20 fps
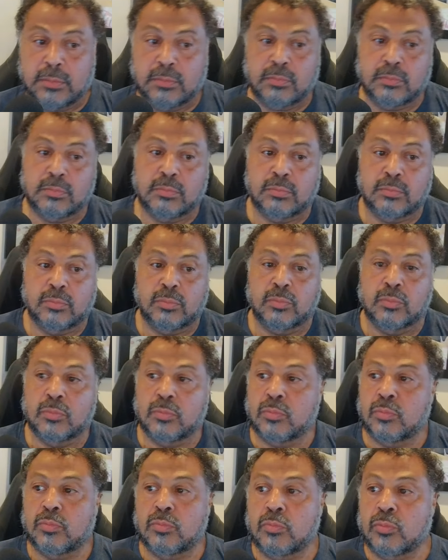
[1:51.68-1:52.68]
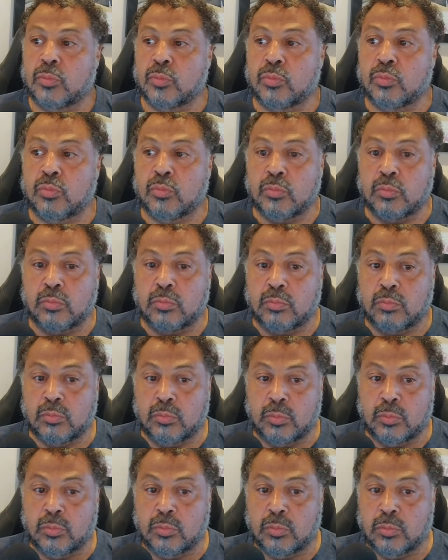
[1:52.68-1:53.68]

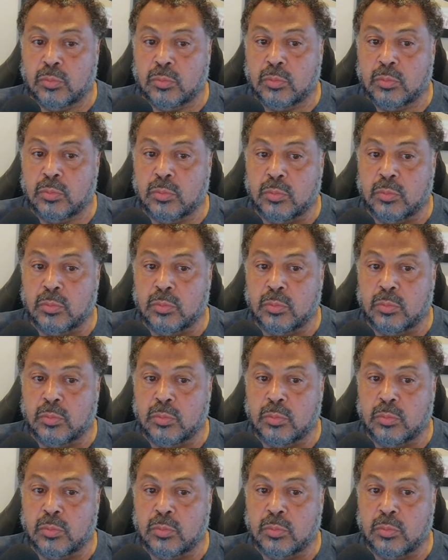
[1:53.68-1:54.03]
(silence)